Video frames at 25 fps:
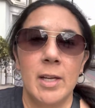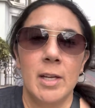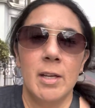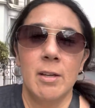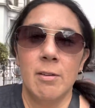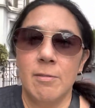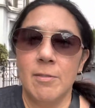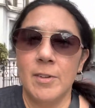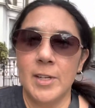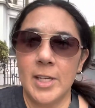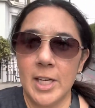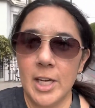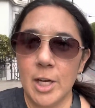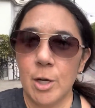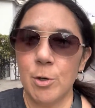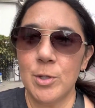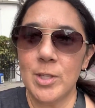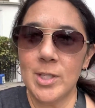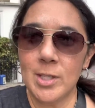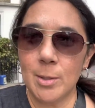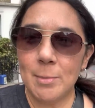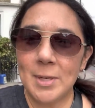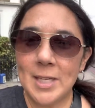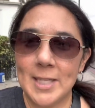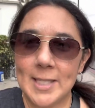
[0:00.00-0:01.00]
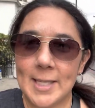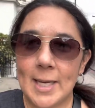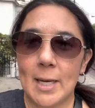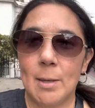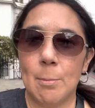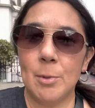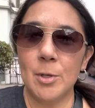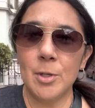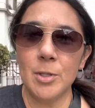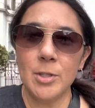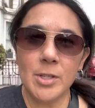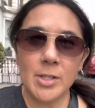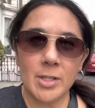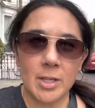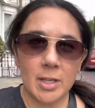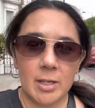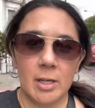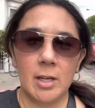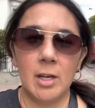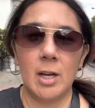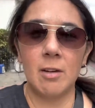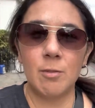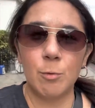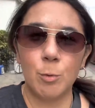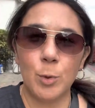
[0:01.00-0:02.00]
video some examples
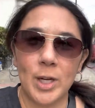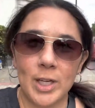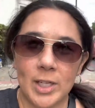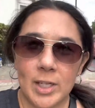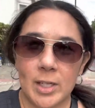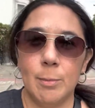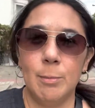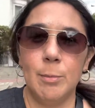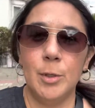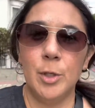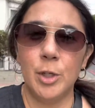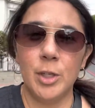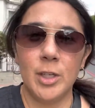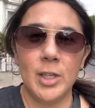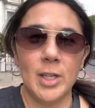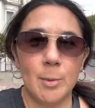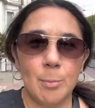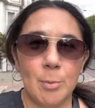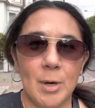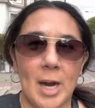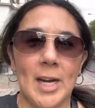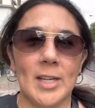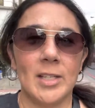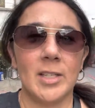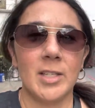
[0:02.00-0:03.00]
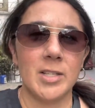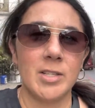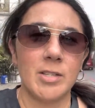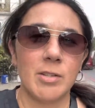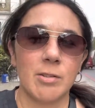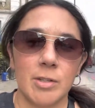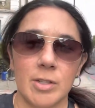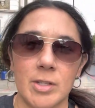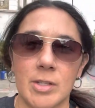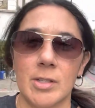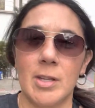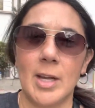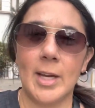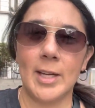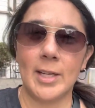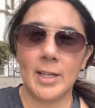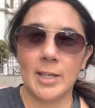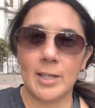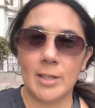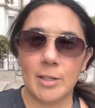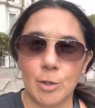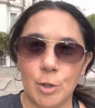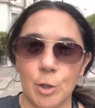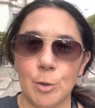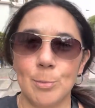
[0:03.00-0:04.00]
of what community practice looks like in
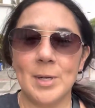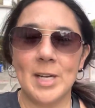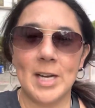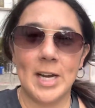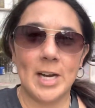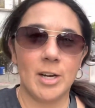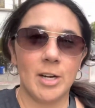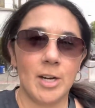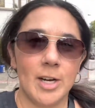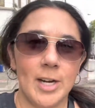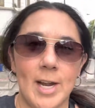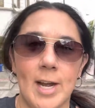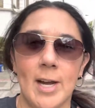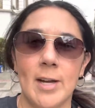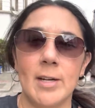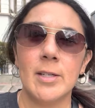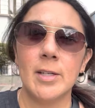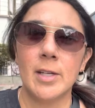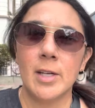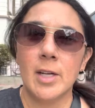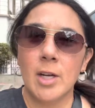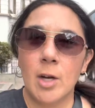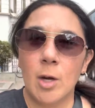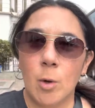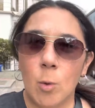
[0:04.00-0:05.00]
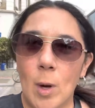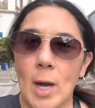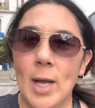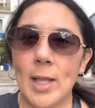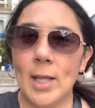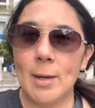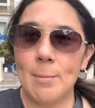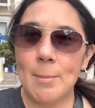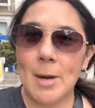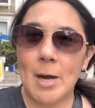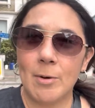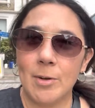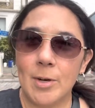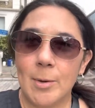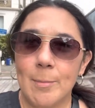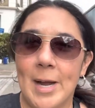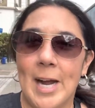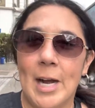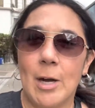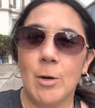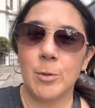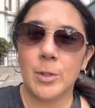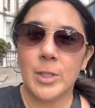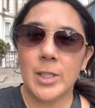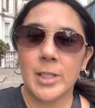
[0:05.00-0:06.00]
an urban area while I'm out and
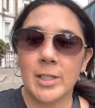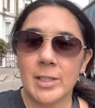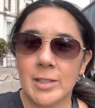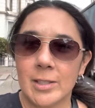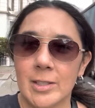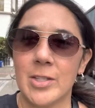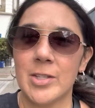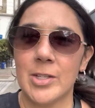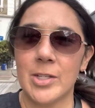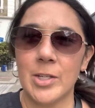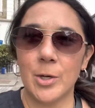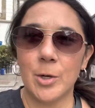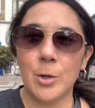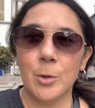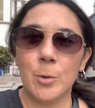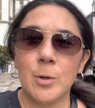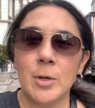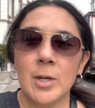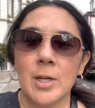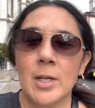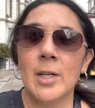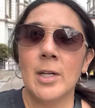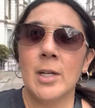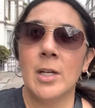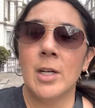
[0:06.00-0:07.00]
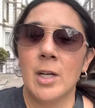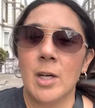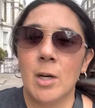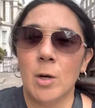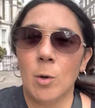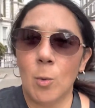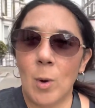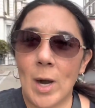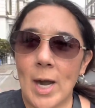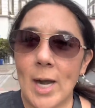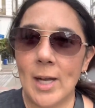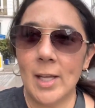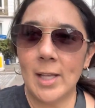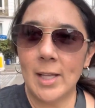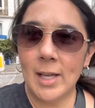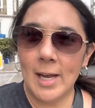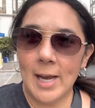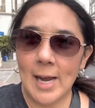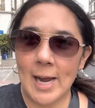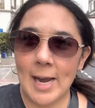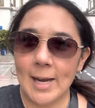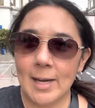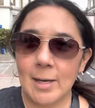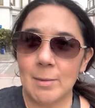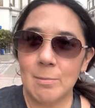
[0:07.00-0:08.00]
about. So while
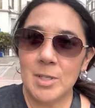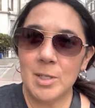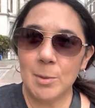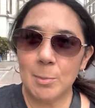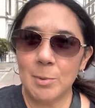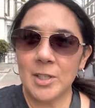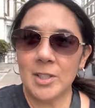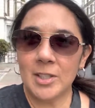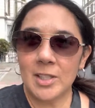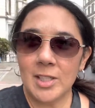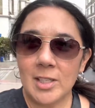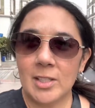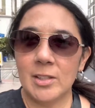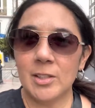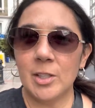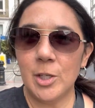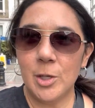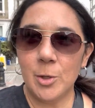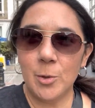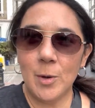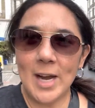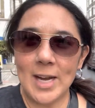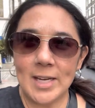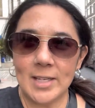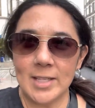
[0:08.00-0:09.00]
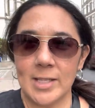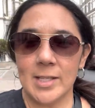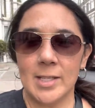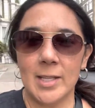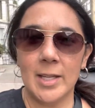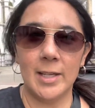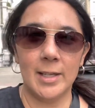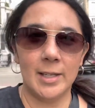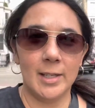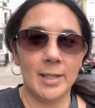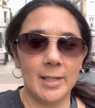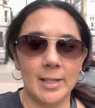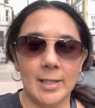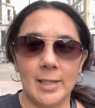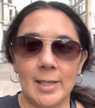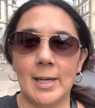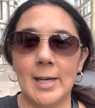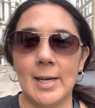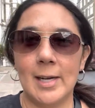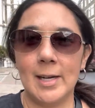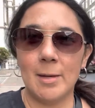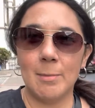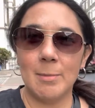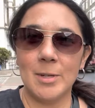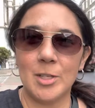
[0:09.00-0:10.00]
I am typically in the US,
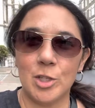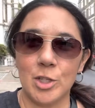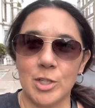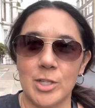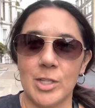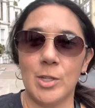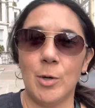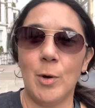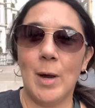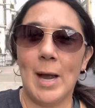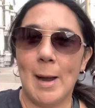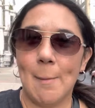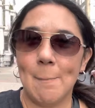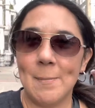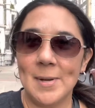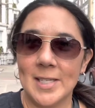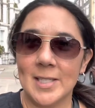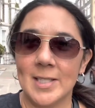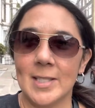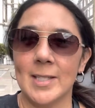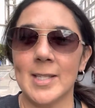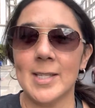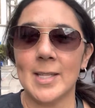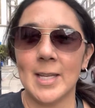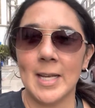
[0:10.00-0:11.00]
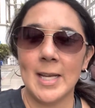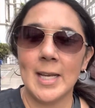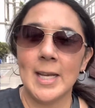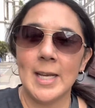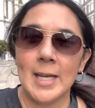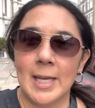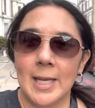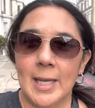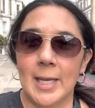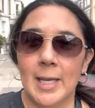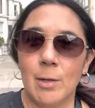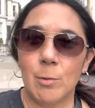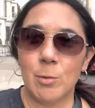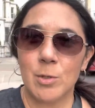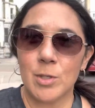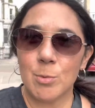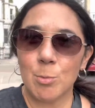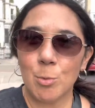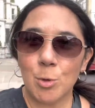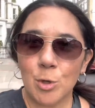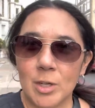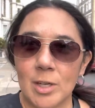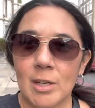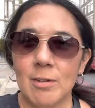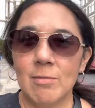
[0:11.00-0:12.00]
it just so happens it was
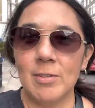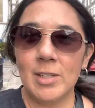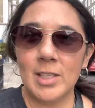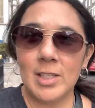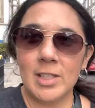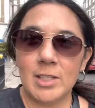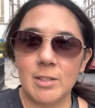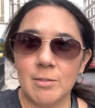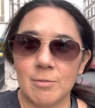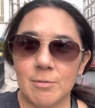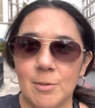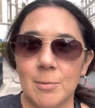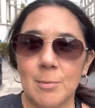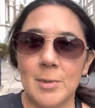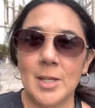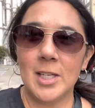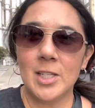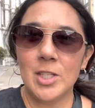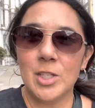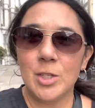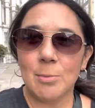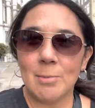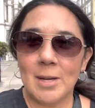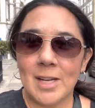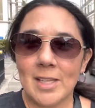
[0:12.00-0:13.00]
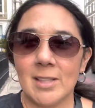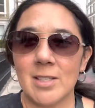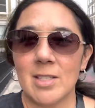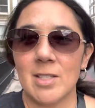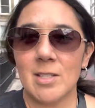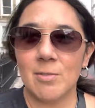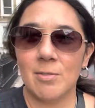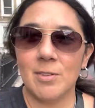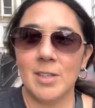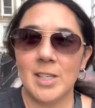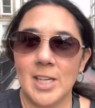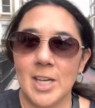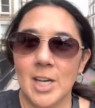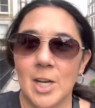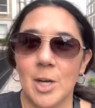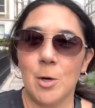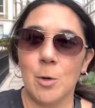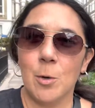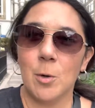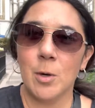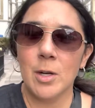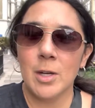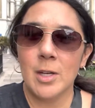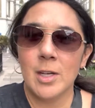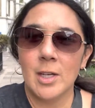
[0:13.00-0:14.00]
more convenient for me to make this video
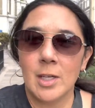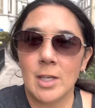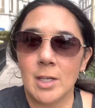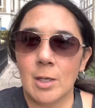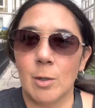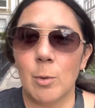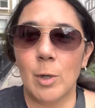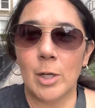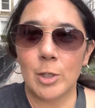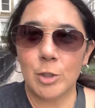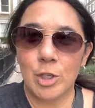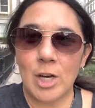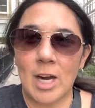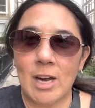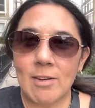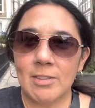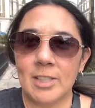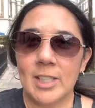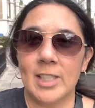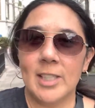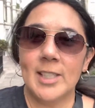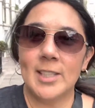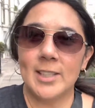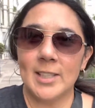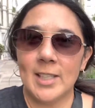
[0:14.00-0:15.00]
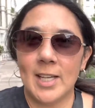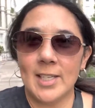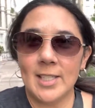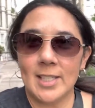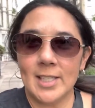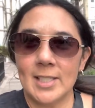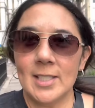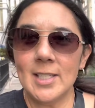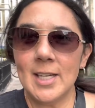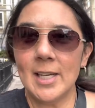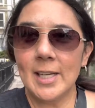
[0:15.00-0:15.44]
while traveling in London,